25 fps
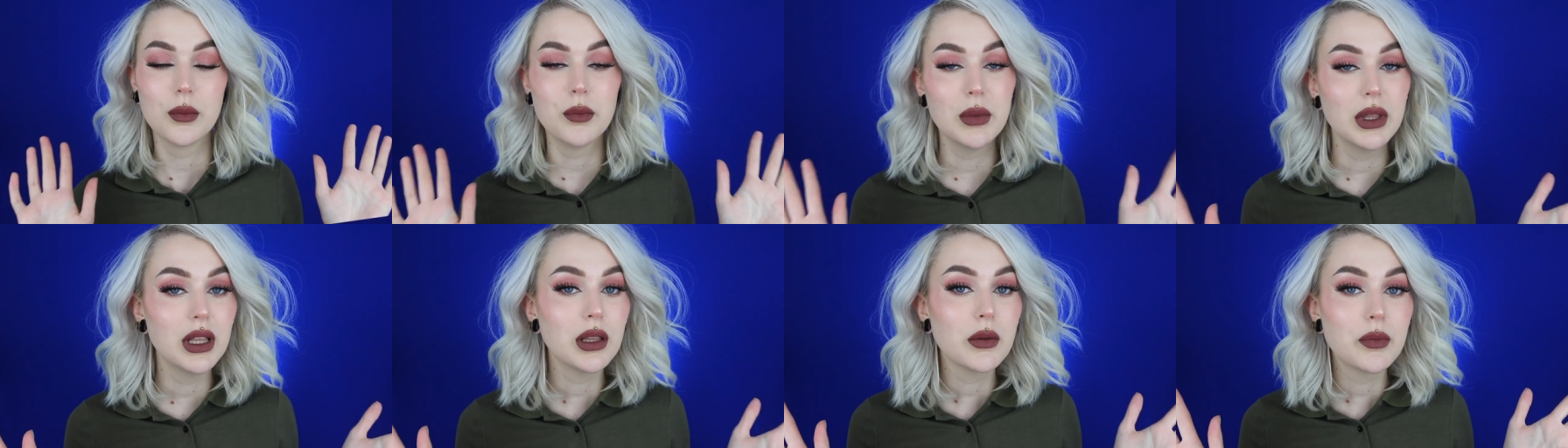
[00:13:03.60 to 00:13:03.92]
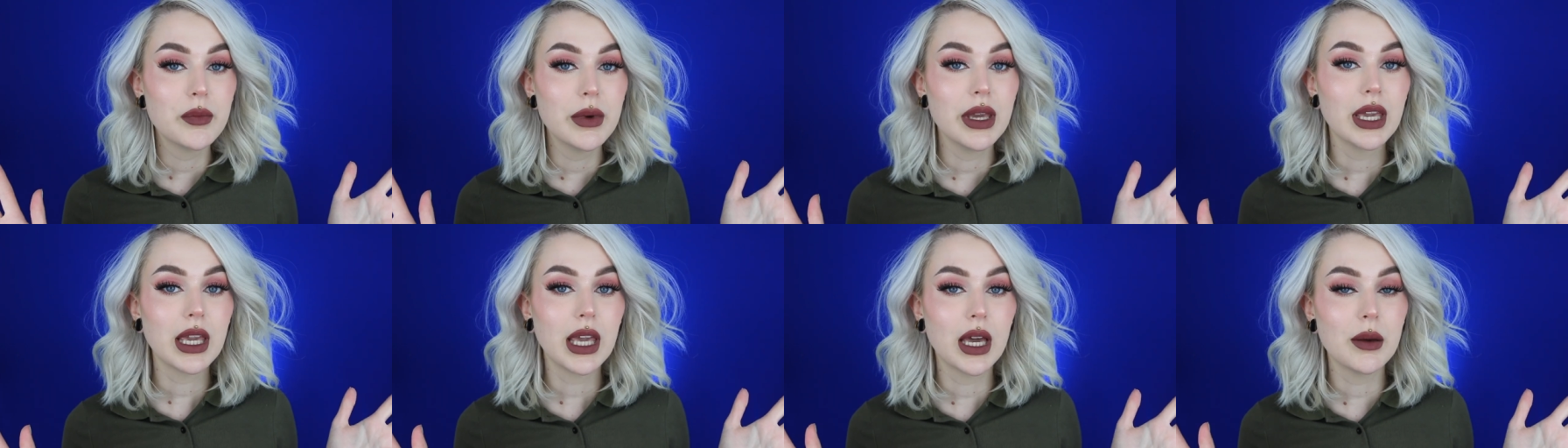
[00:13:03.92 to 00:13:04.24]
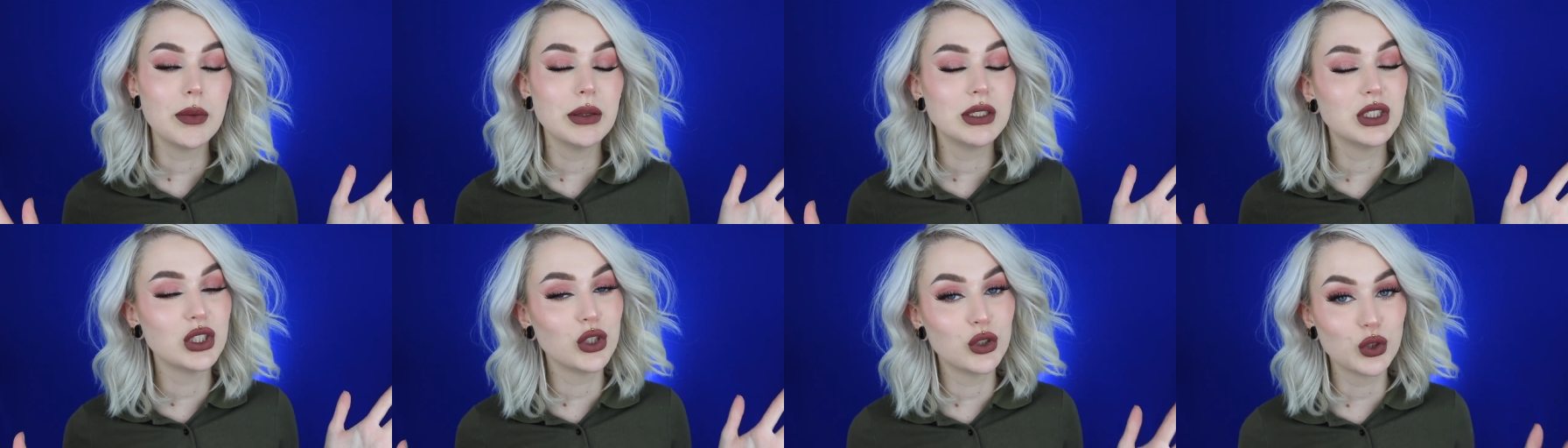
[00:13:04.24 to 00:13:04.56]
Milk Makeup
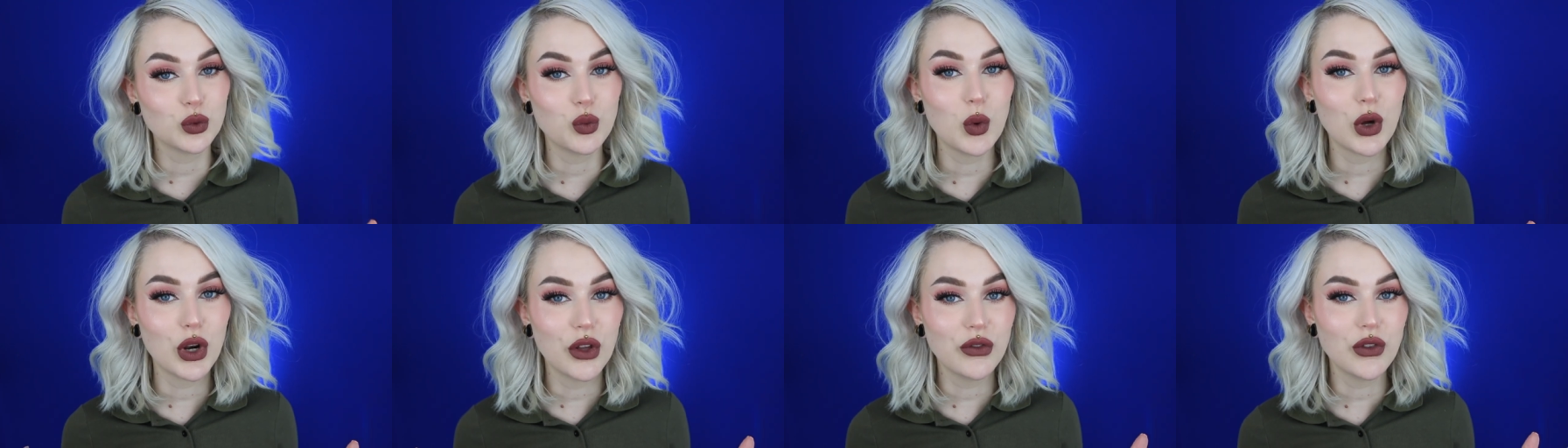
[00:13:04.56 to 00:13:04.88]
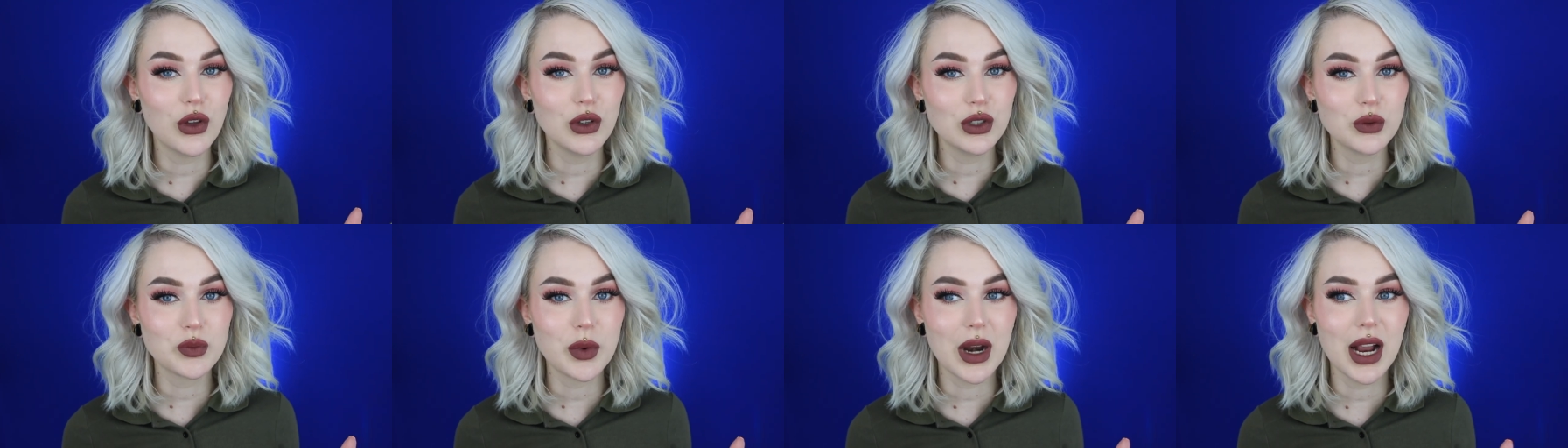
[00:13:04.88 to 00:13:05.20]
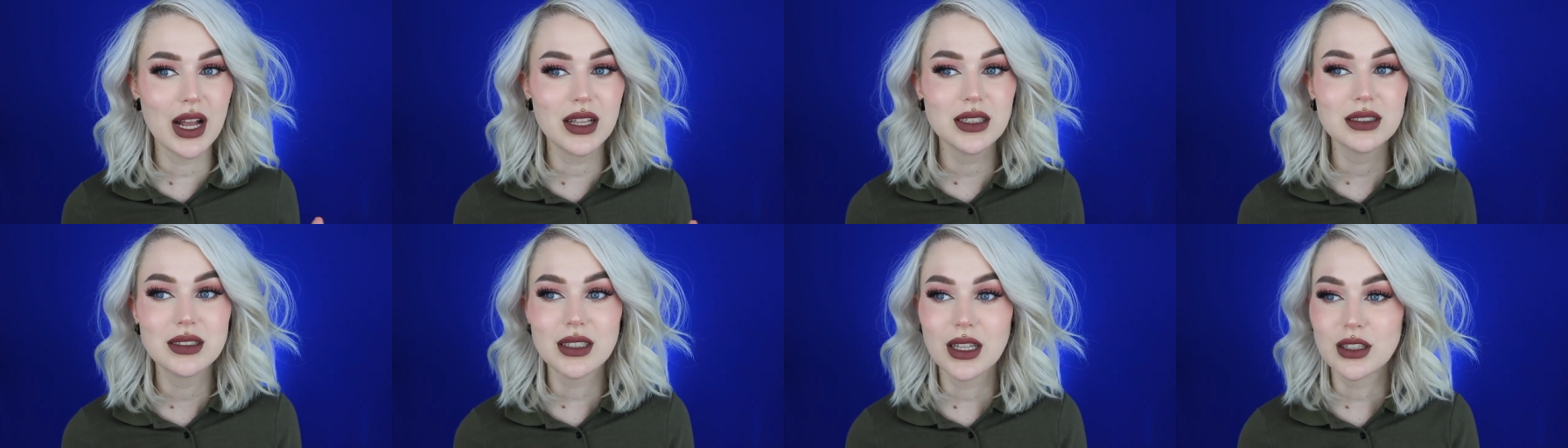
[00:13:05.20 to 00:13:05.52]
is just one of those
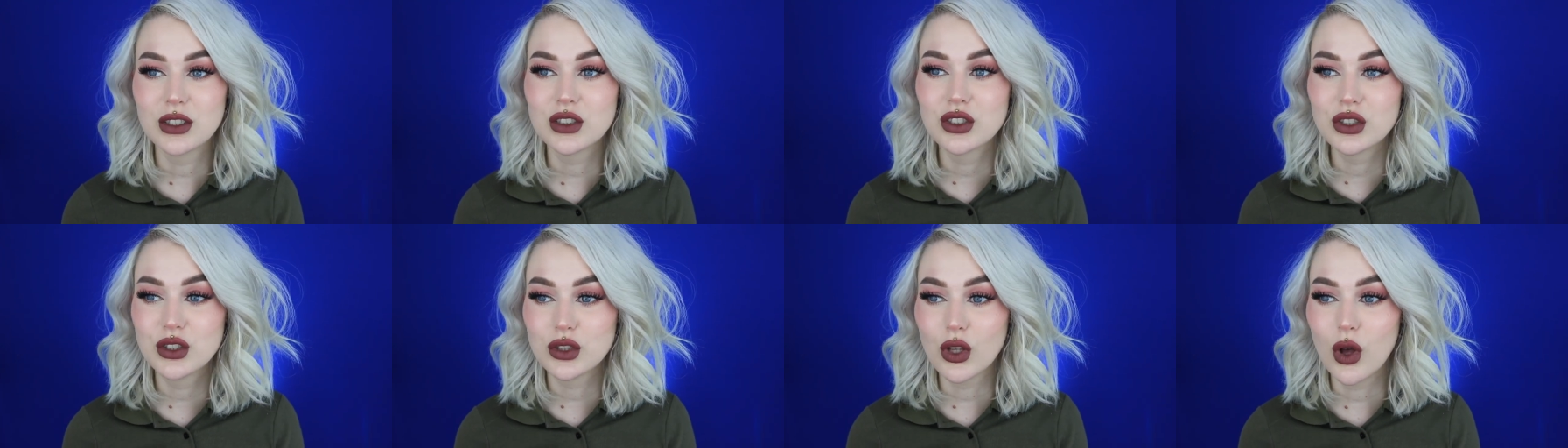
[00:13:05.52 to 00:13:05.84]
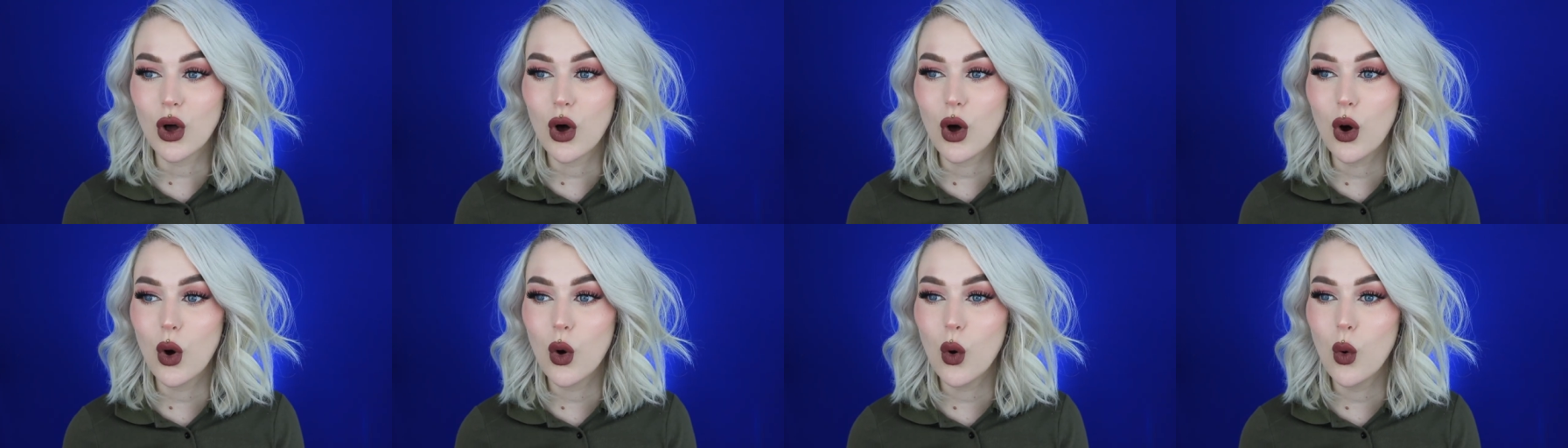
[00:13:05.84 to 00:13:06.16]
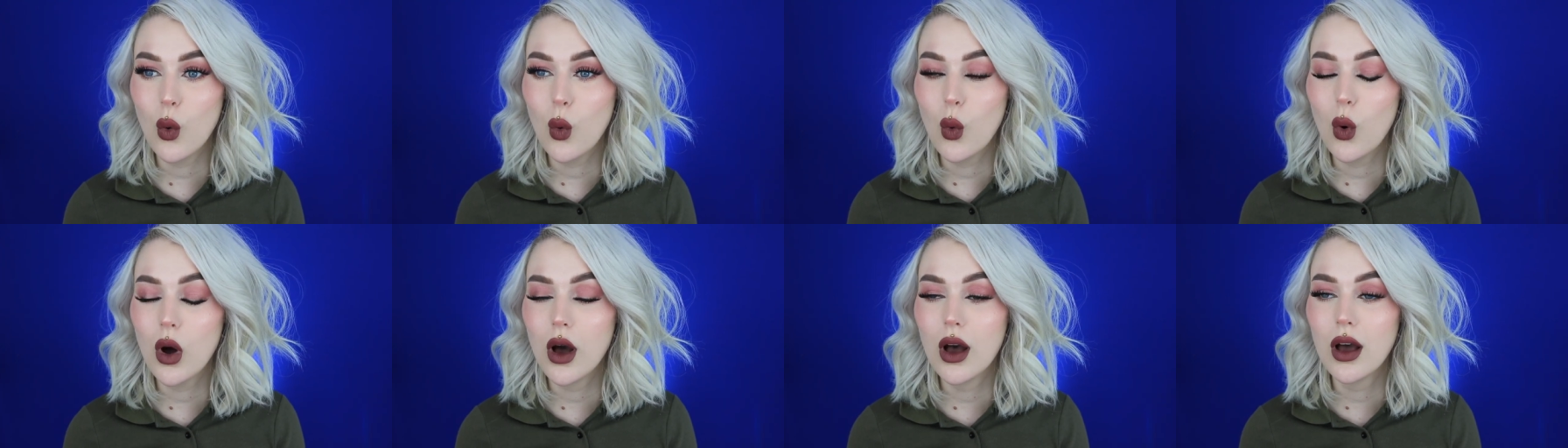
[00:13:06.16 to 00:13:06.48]
brands that
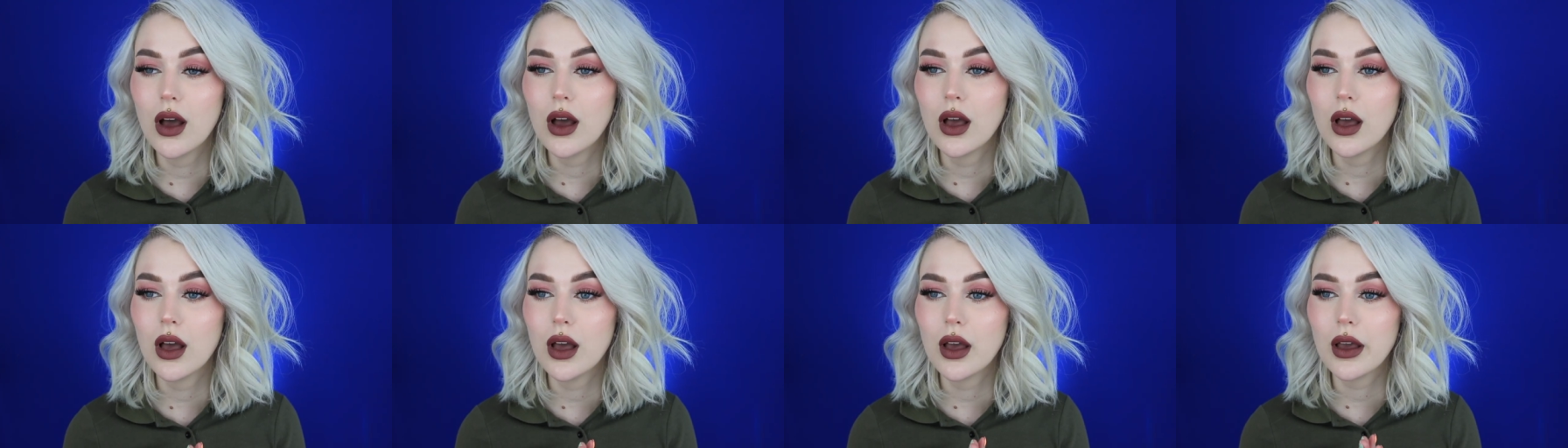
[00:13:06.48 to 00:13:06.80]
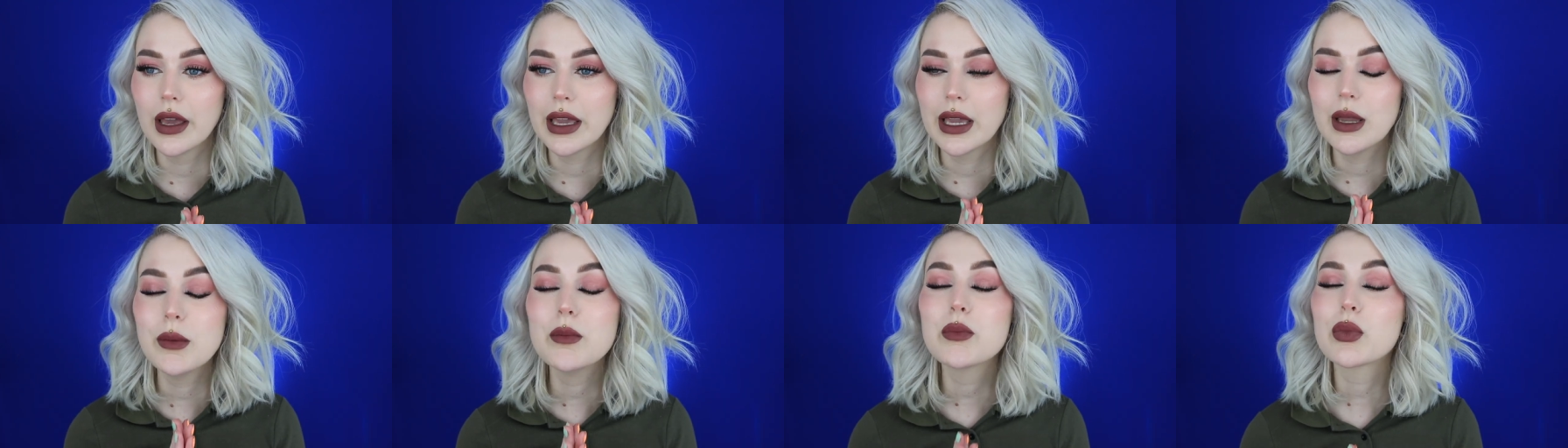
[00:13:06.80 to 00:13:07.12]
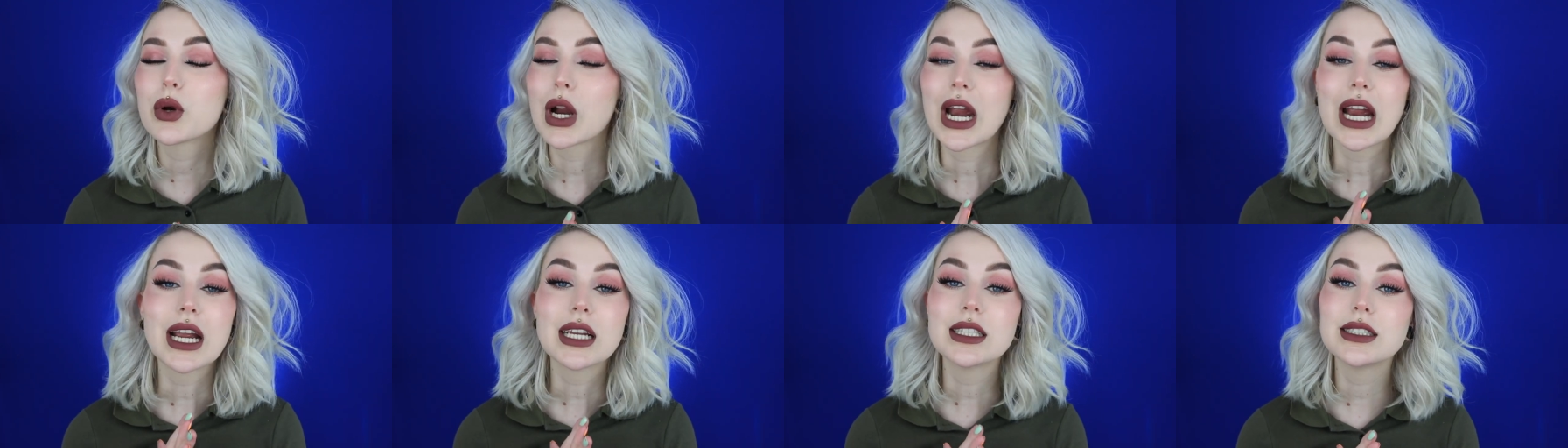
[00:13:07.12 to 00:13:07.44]
so
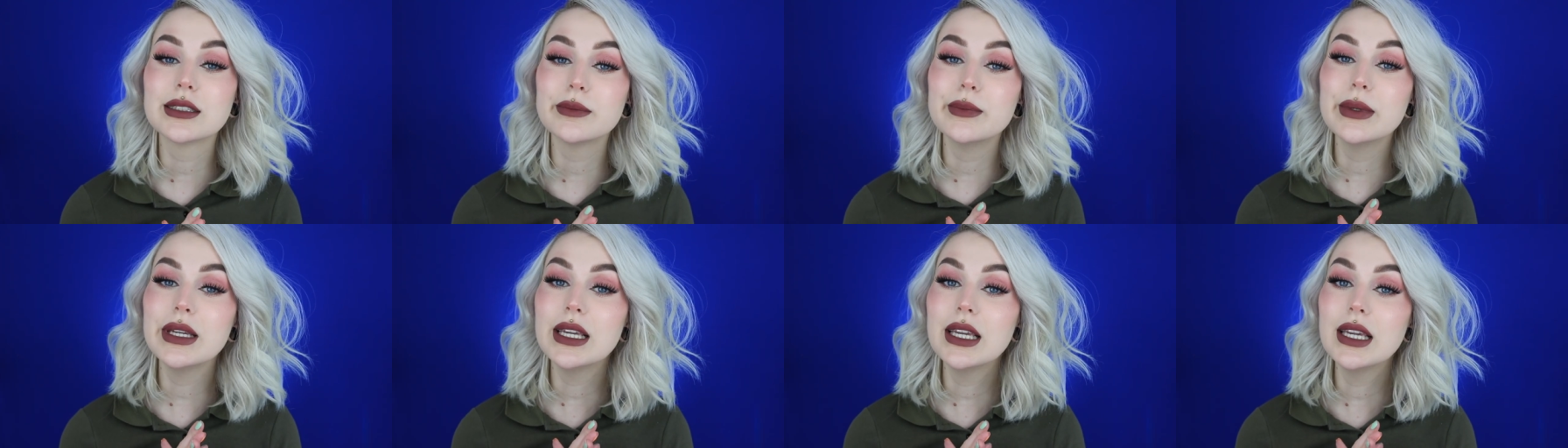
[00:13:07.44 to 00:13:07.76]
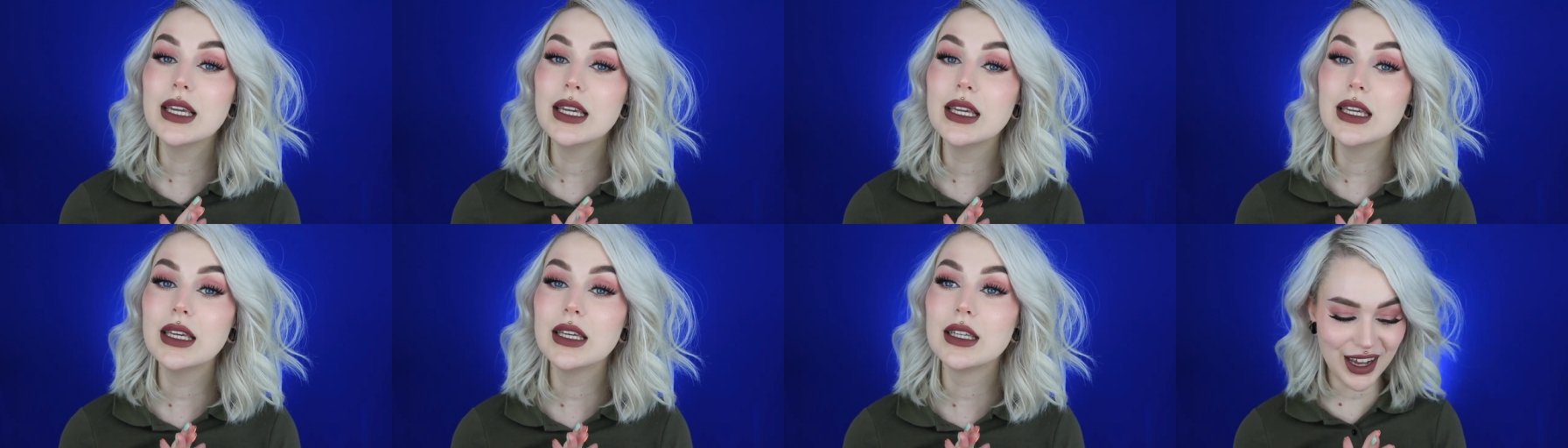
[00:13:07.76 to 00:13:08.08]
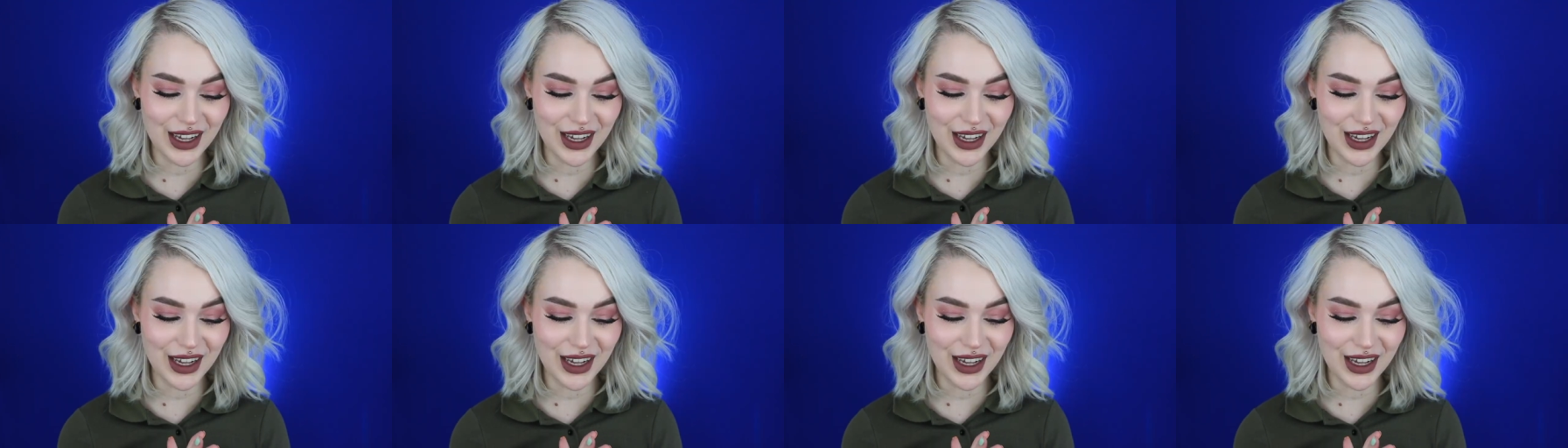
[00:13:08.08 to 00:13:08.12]
impressed me.